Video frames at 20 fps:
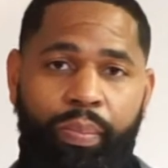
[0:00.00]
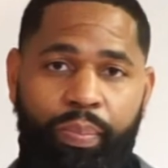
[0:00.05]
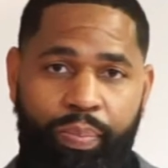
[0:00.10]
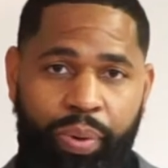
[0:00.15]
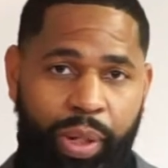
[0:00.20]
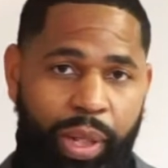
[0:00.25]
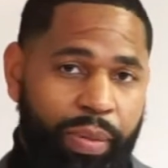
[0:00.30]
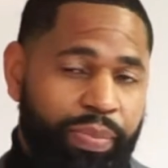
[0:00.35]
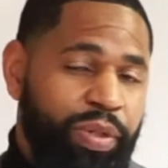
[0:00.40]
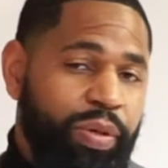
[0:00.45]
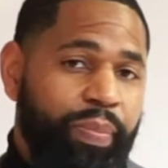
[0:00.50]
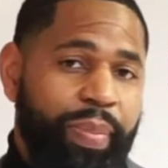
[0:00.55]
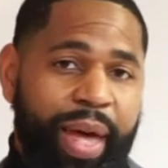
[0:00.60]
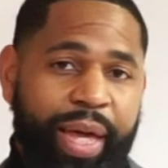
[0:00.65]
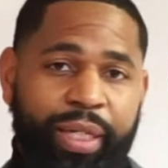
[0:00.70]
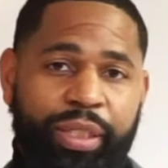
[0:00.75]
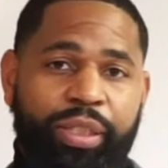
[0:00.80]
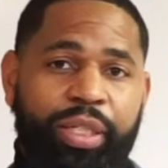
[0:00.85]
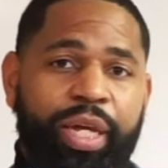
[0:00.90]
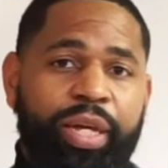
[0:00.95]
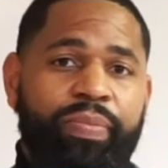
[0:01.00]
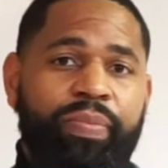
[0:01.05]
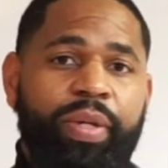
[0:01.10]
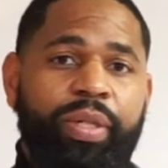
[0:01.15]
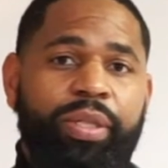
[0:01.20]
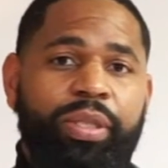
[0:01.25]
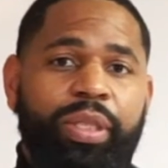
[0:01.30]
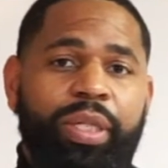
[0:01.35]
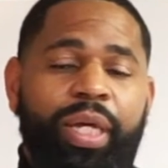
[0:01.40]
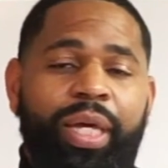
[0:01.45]
pull up your bank
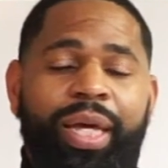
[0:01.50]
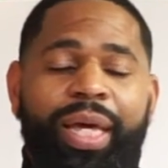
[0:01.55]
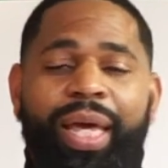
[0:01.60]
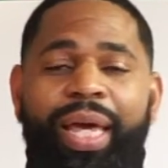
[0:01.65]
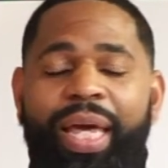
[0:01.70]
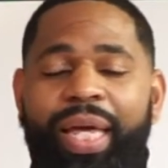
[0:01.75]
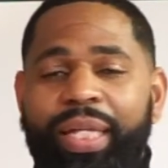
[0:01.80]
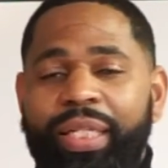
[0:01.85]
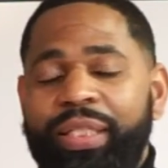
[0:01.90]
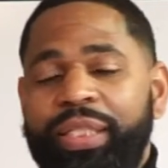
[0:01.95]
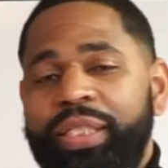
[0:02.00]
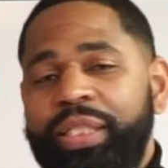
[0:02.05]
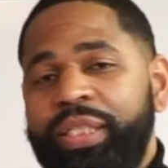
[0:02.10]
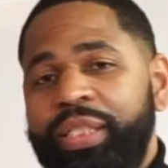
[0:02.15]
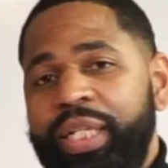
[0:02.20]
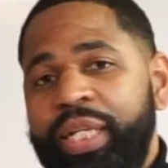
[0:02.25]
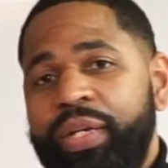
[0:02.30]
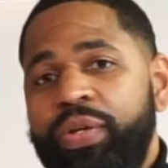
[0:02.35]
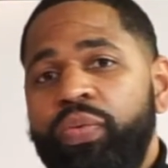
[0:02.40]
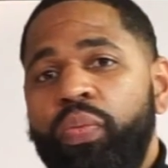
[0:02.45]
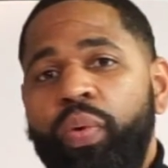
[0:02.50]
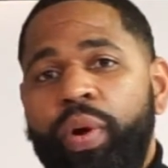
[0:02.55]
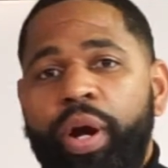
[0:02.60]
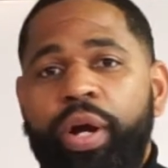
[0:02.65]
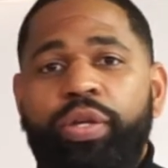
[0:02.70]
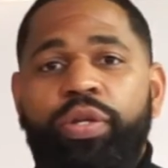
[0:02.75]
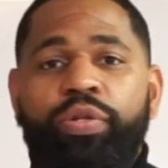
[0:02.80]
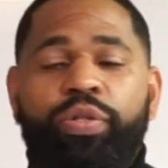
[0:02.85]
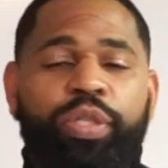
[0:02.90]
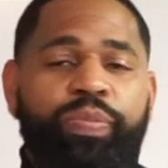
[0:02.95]
statements and see where
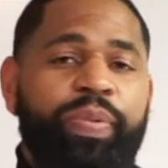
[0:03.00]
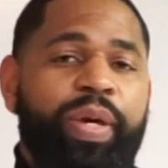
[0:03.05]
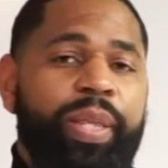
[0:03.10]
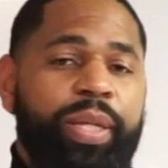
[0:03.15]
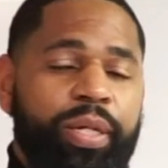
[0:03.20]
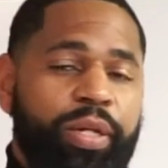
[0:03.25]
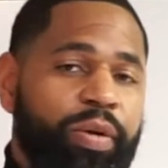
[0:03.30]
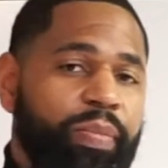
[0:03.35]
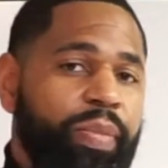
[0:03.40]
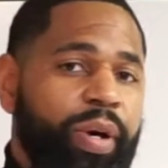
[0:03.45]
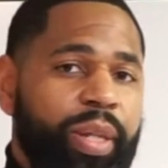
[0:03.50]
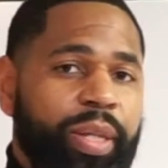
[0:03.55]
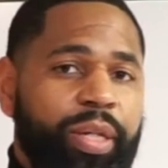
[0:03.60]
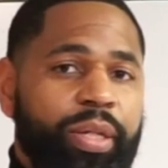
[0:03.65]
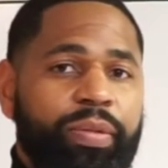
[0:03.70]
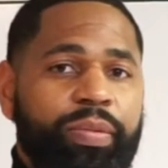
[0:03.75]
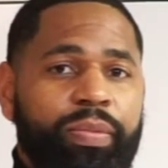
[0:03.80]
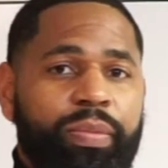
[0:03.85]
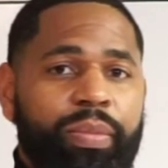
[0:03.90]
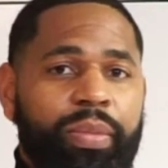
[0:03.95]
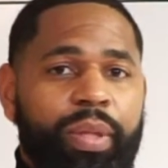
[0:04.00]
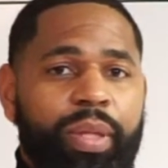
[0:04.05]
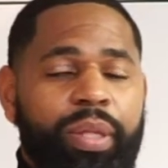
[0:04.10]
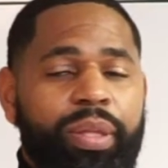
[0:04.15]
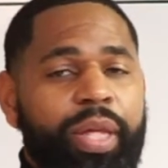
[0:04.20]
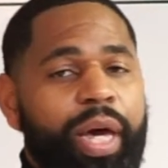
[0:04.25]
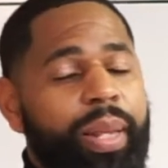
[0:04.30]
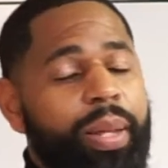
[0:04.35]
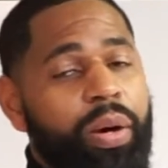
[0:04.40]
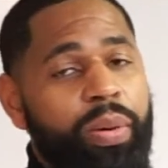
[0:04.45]
you're spending your money.
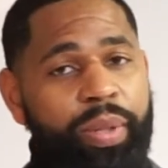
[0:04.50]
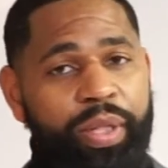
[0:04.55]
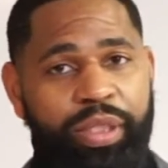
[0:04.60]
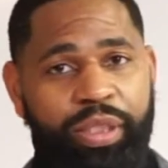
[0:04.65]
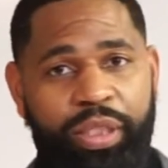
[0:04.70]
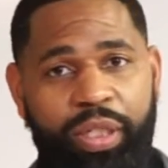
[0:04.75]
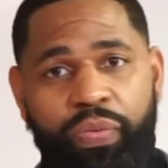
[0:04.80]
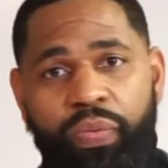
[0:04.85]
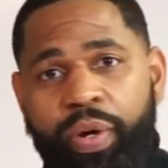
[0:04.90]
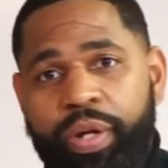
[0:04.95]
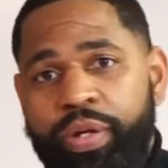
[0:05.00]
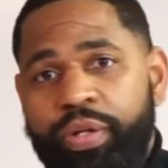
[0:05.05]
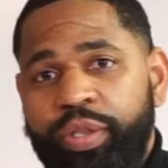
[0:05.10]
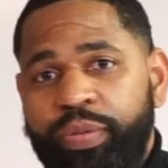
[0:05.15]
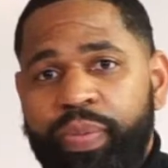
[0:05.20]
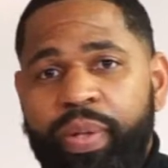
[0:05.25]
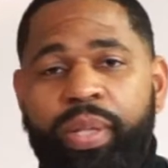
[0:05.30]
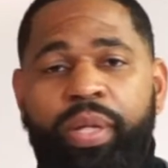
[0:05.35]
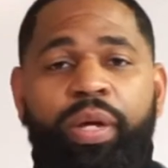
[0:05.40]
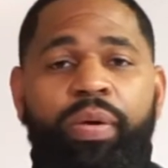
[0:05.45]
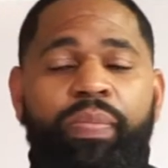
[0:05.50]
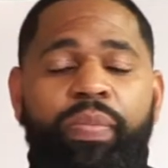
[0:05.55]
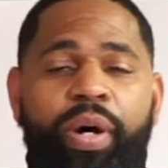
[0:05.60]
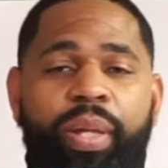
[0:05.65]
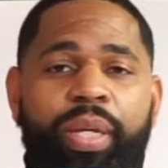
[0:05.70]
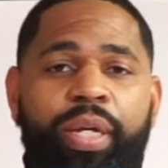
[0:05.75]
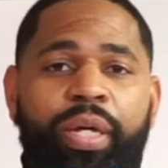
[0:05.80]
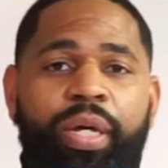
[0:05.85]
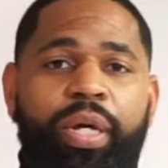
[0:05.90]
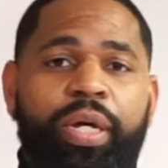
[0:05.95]
Not only see where you're spending your
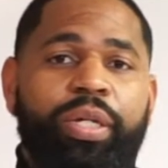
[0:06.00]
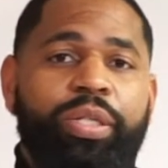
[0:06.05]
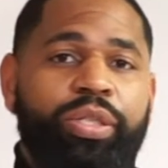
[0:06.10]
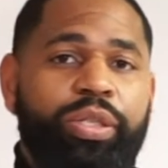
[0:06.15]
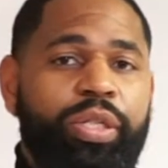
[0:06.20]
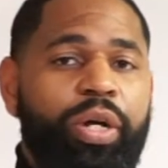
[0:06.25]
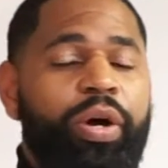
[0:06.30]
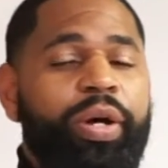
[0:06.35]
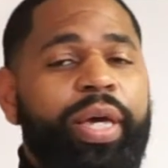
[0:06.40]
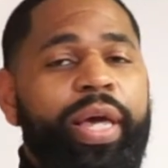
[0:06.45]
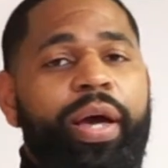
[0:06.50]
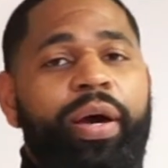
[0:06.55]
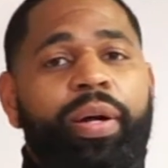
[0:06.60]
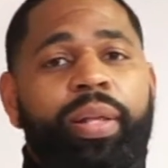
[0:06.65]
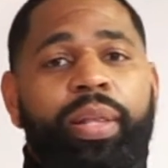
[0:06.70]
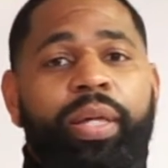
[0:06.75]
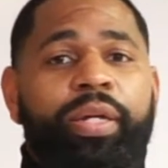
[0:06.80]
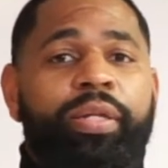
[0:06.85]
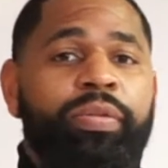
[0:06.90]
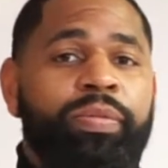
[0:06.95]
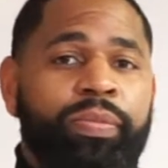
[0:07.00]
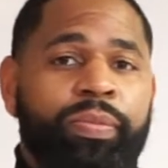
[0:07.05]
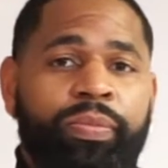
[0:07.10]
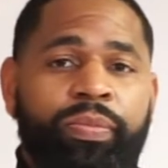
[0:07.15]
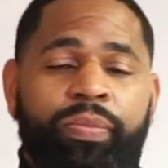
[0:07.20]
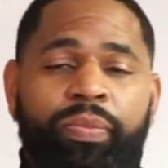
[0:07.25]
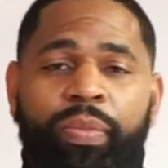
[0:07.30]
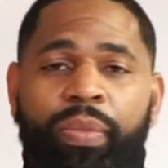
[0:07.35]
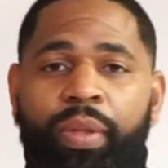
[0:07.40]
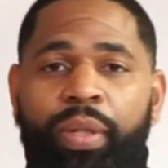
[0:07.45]
money, start calculating.
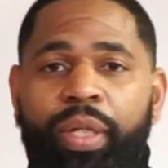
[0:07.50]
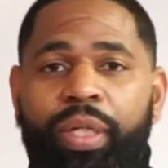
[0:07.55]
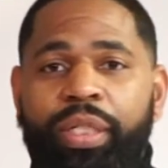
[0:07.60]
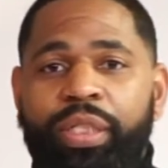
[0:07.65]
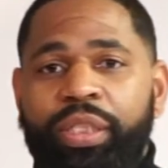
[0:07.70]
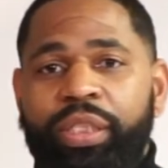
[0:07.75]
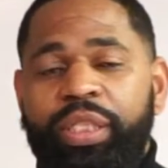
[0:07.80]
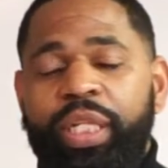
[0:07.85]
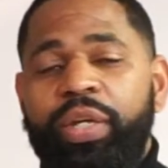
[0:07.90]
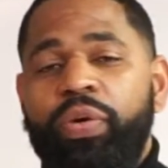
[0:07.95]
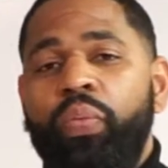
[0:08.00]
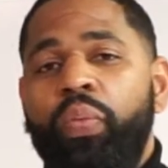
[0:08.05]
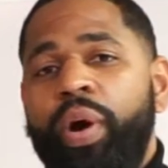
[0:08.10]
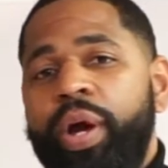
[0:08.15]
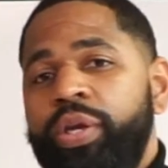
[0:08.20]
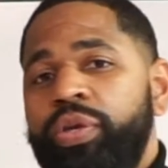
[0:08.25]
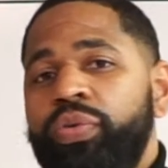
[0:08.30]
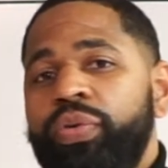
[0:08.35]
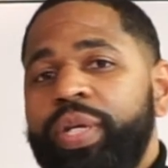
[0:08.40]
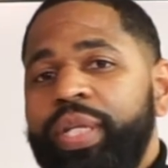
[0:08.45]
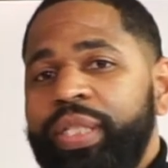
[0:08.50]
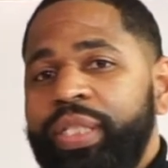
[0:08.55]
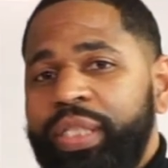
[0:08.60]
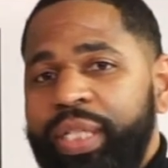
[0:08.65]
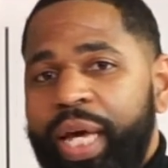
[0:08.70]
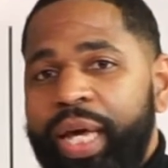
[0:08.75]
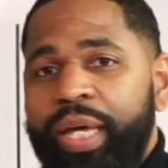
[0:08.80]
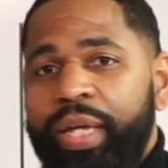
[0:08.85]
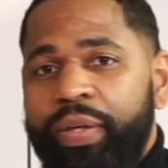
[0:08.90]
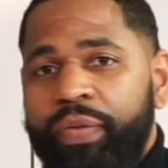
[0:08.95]
See where you can
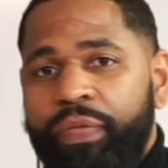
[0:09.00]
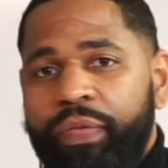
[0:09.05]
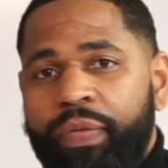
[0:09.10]
save.